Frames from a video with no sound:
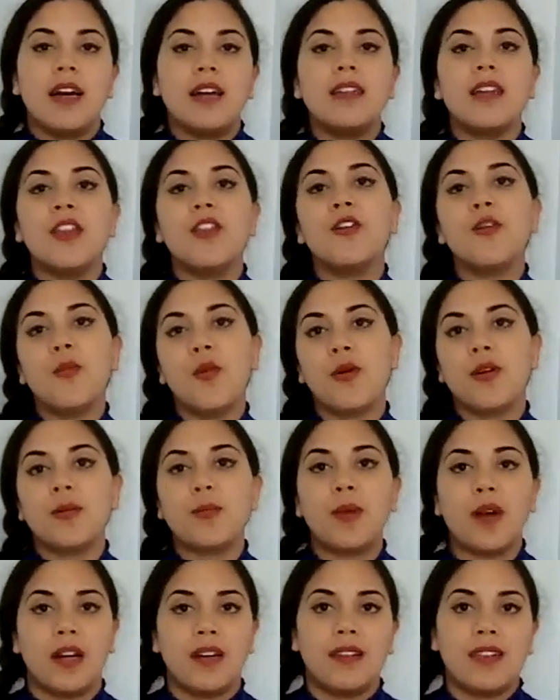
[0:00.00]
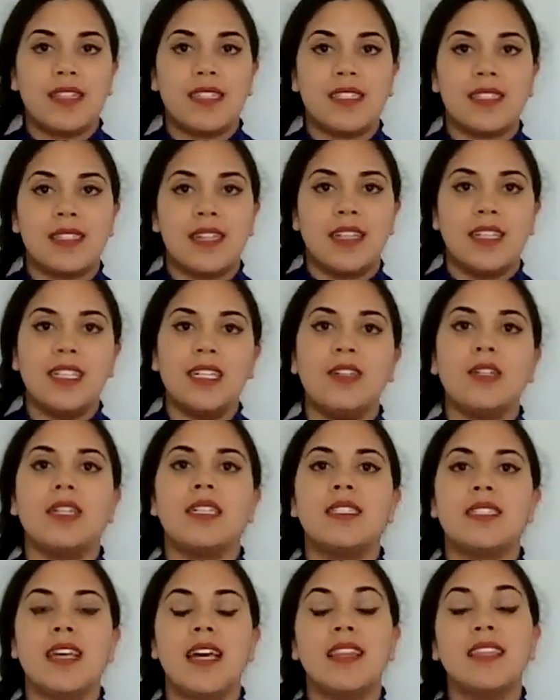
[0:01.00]
Another important part of this study
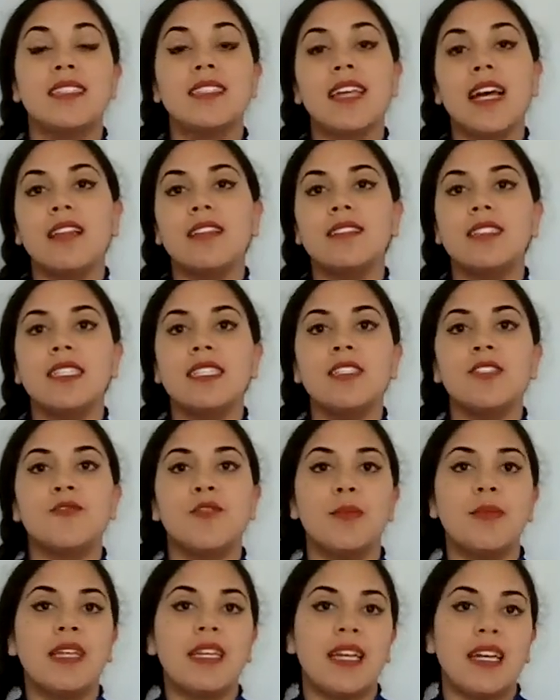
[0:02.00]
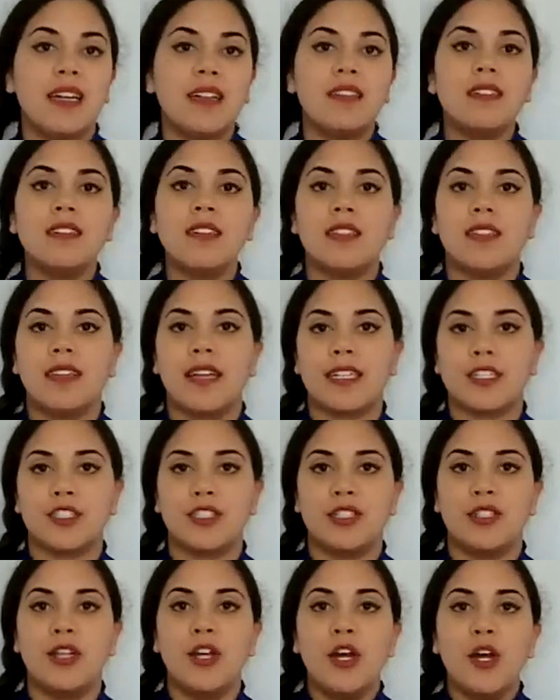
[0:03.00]
is that the skeletons from the England
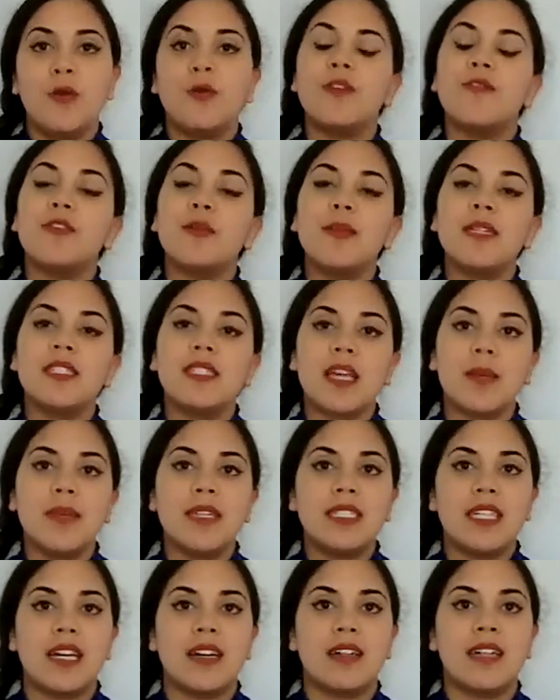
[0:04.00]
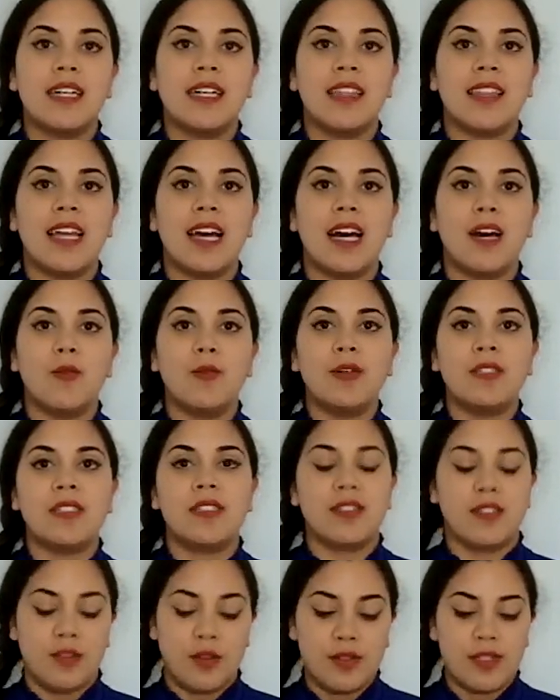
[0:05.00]
collection were from a cemetery that
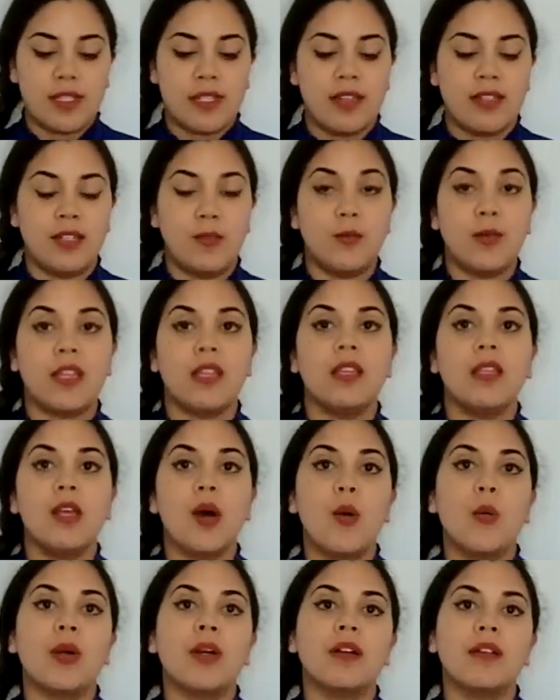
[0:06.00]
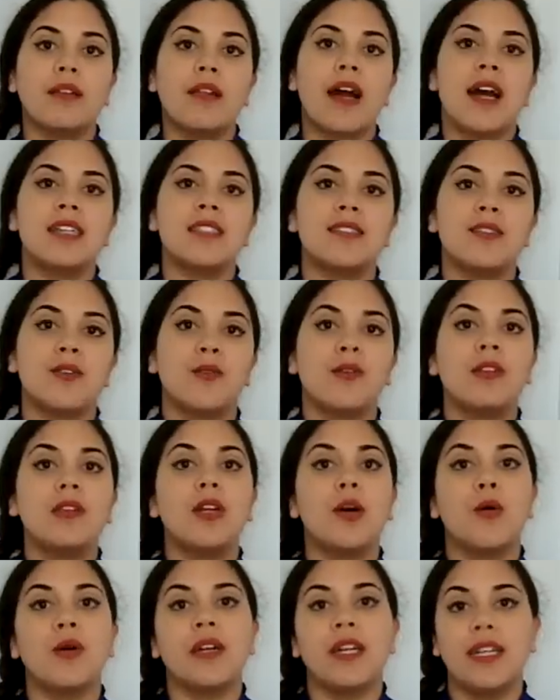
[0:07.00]
was associated with lower class or
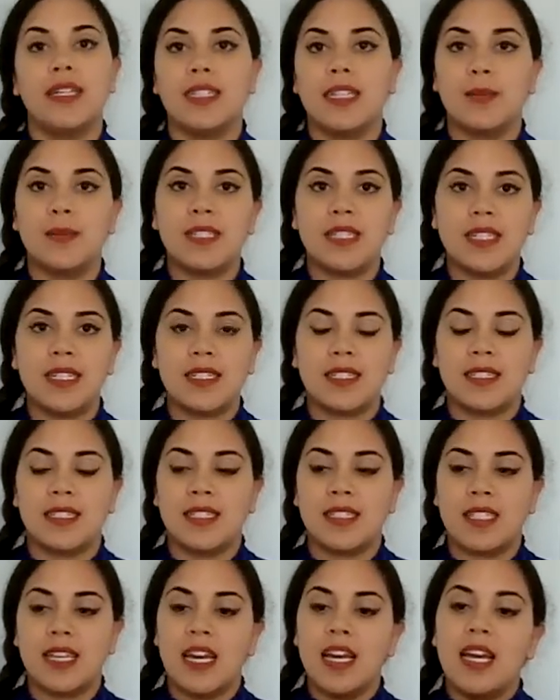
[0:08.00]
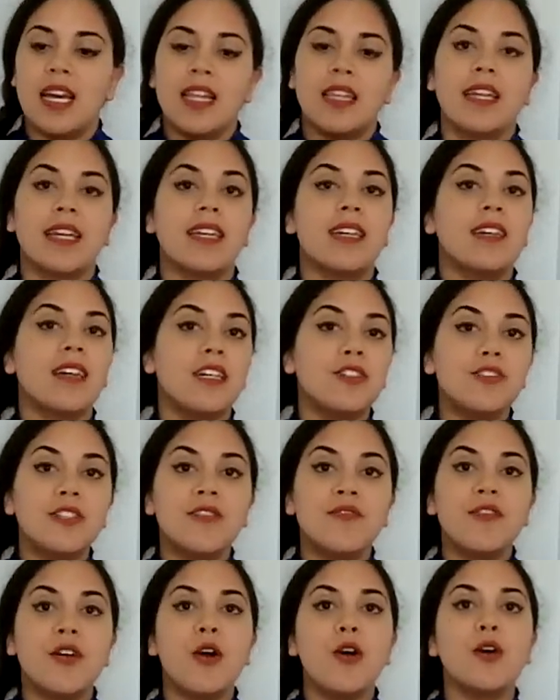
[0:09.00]
lower income citizens, like
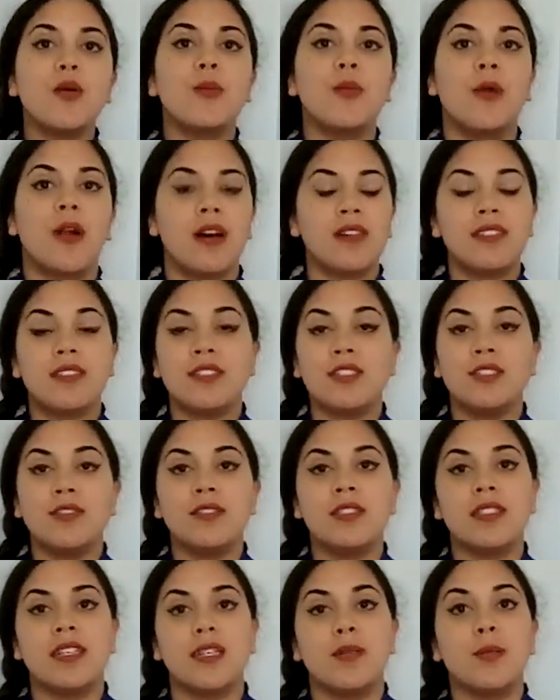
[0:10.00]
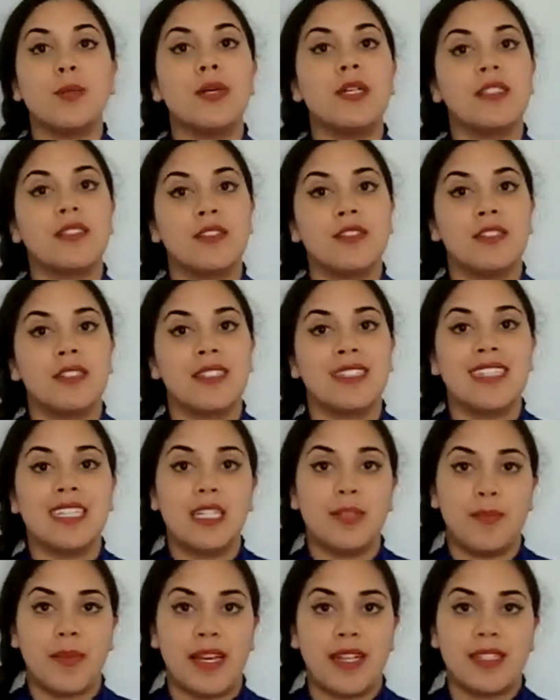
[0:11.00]
country folk, prostitutes, and prisoners and
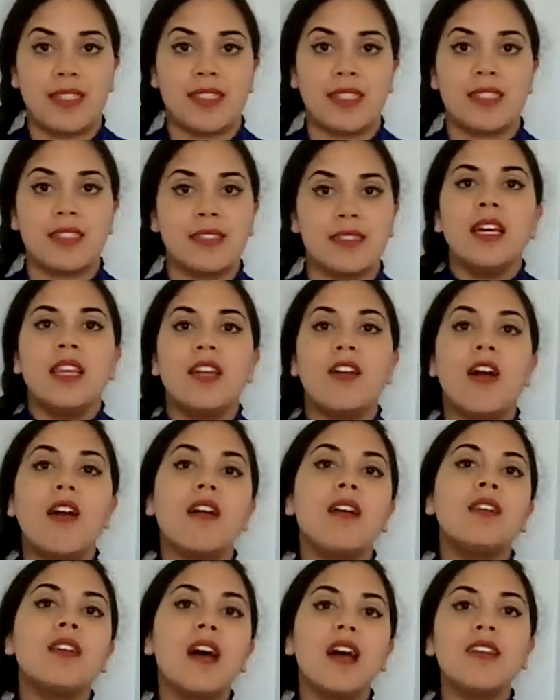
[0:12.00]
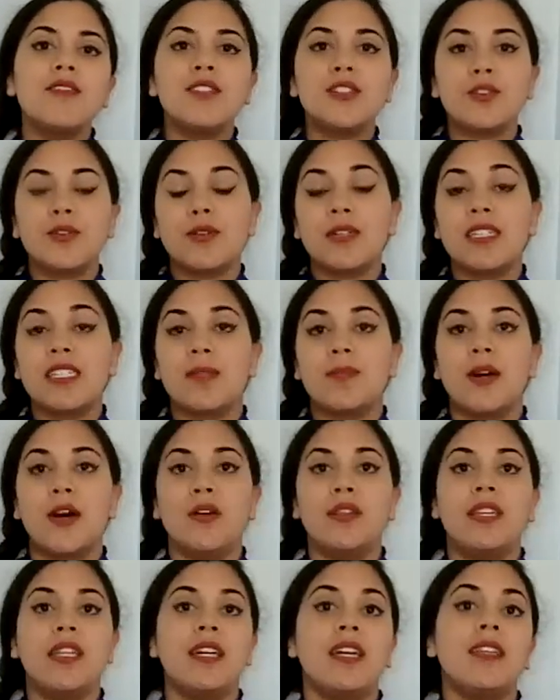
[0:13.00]
inmates. There are a lot of stories
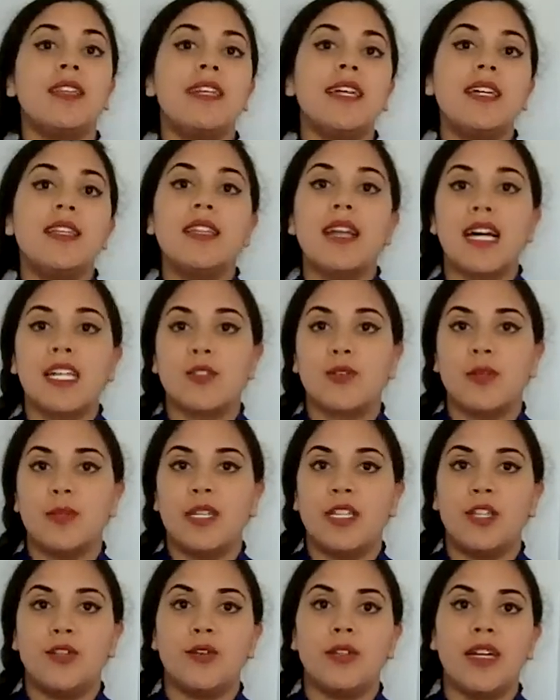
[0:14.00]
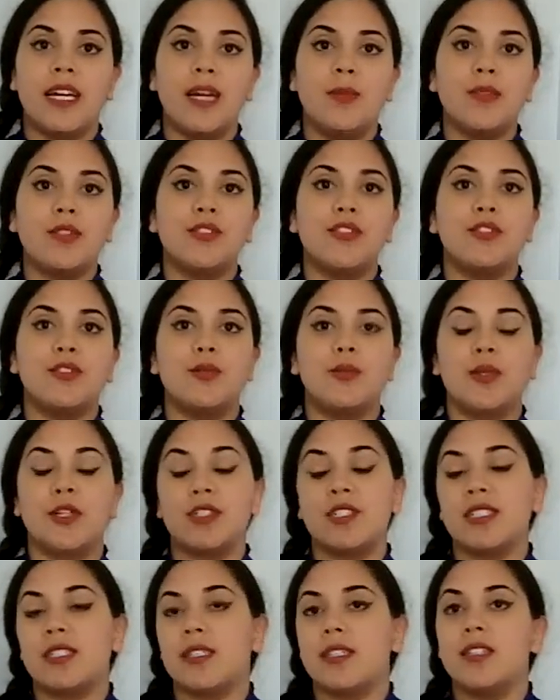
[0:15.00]
about the elite class women who were able to
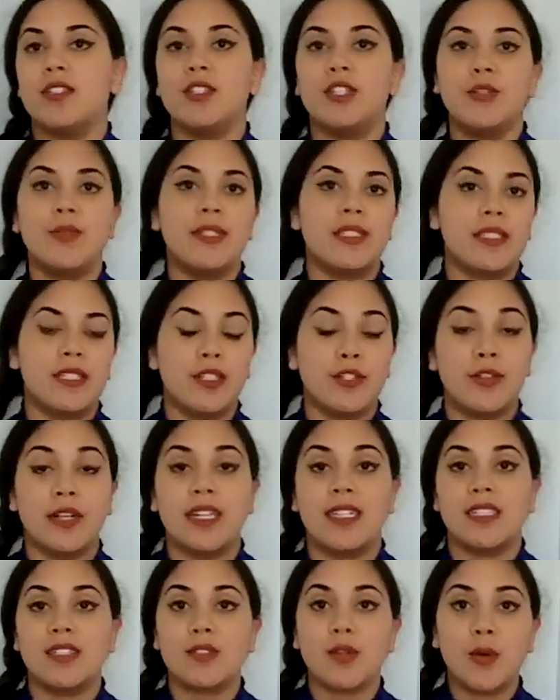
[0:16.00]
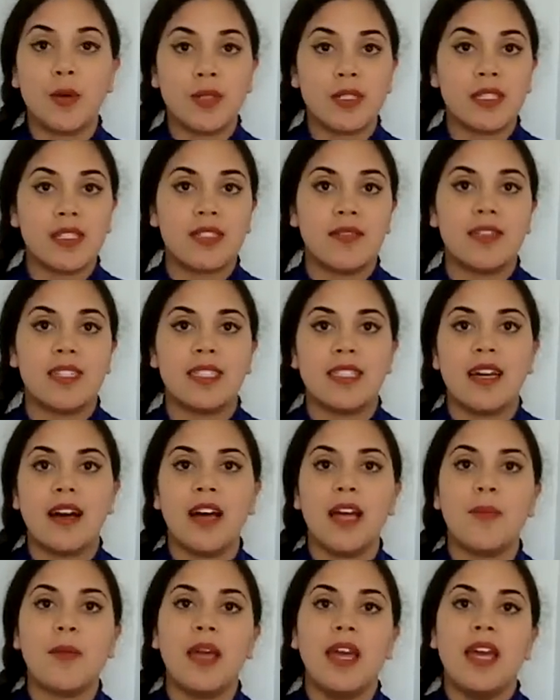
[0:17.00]
purchase the newest and greatest corsets of the
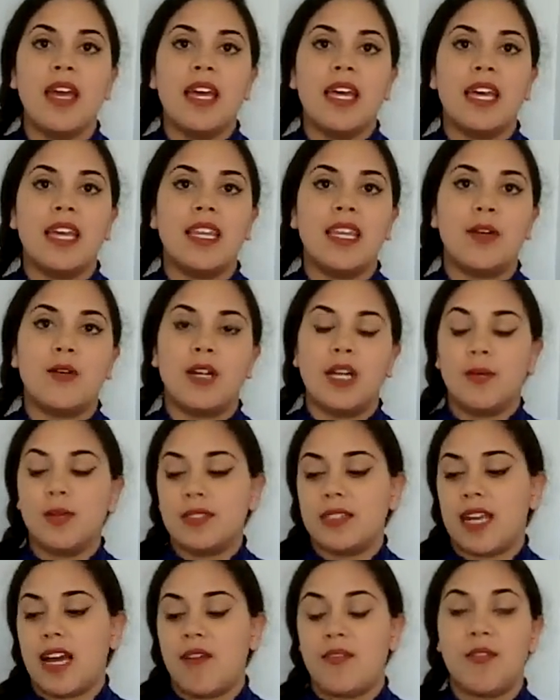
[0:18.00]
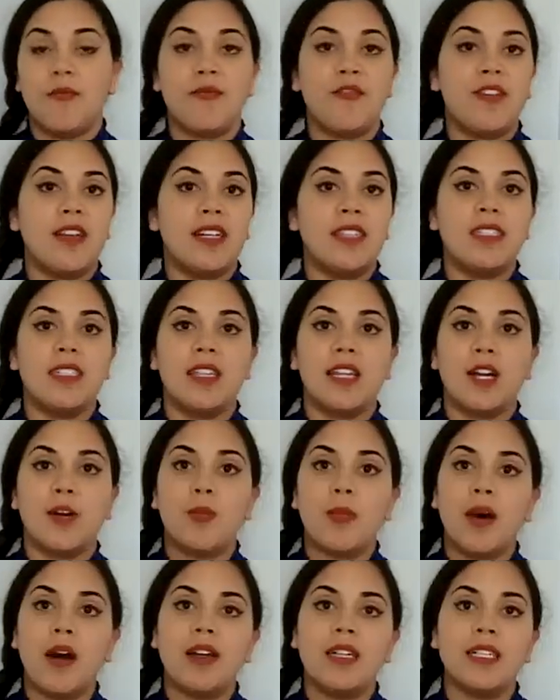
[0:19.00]
time, and they were able to have them fitted to
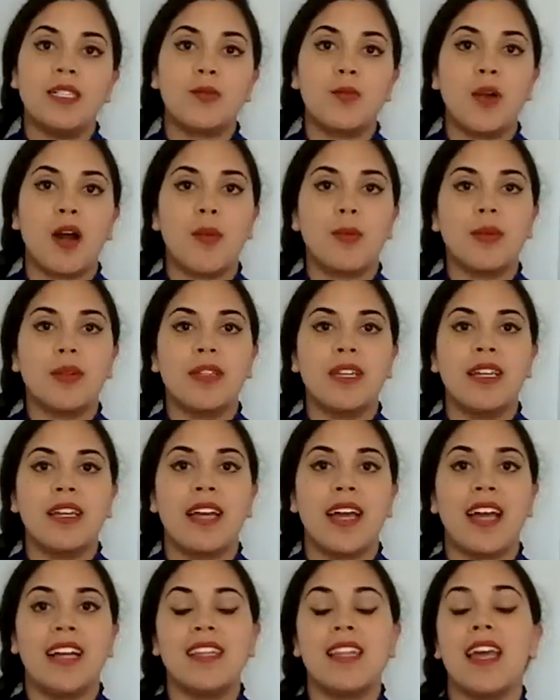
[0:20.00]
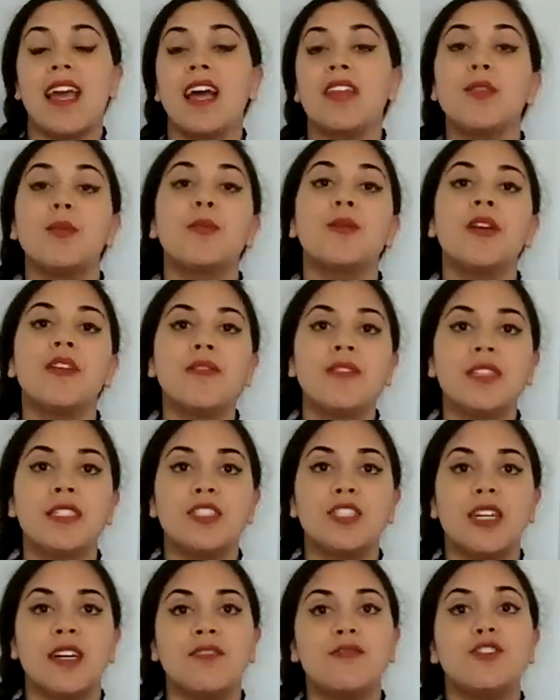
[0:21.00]
their bodies properly, and they had the
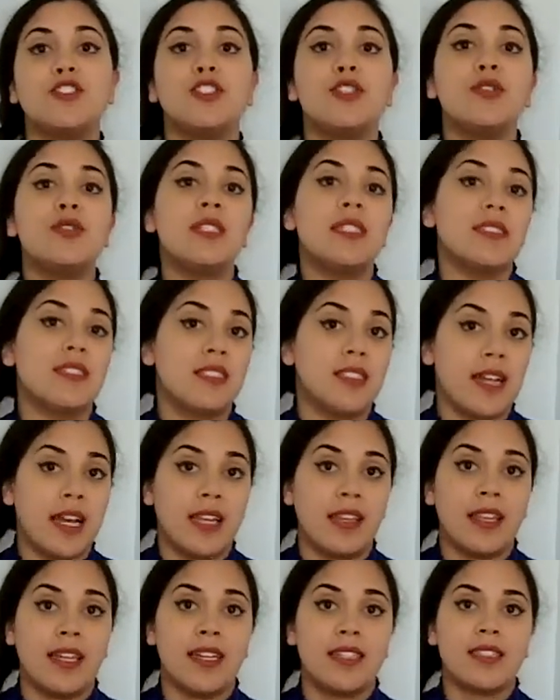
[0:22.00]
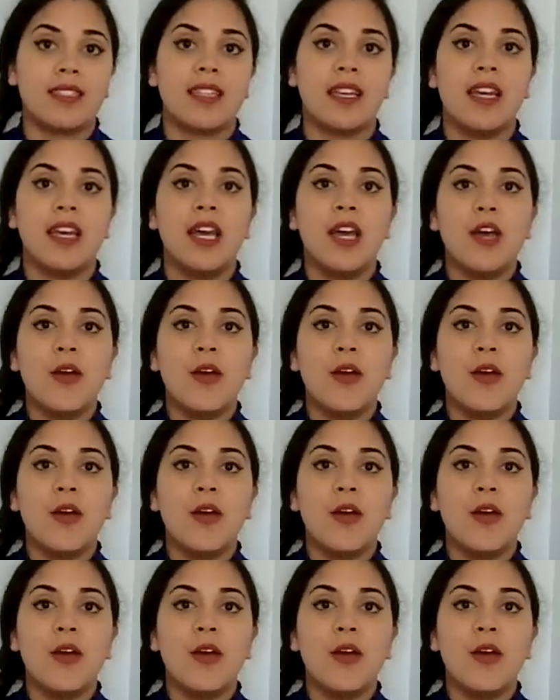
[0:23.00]
privilege of choosing to tight lace.